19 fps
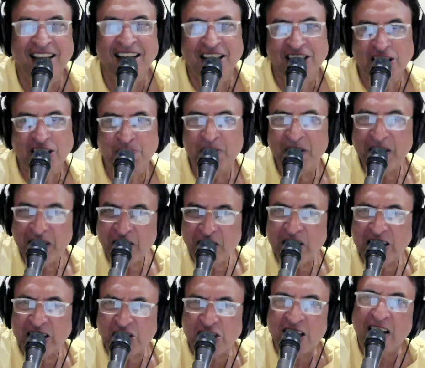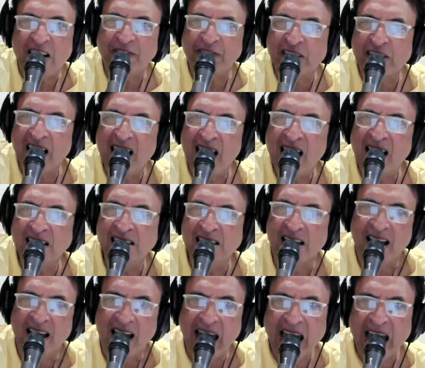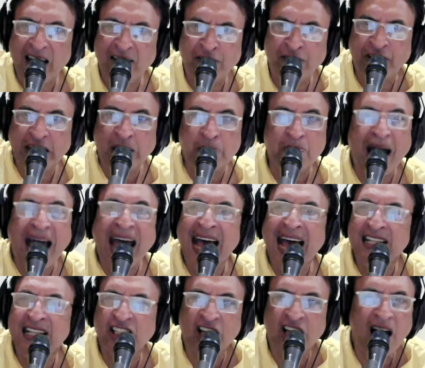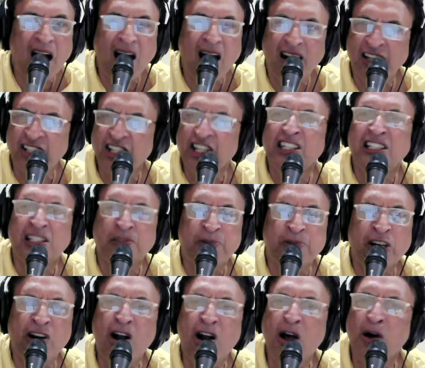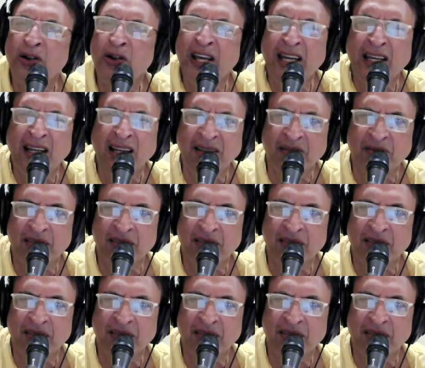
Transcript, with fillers: Spirit of God, every man's heart is groaning,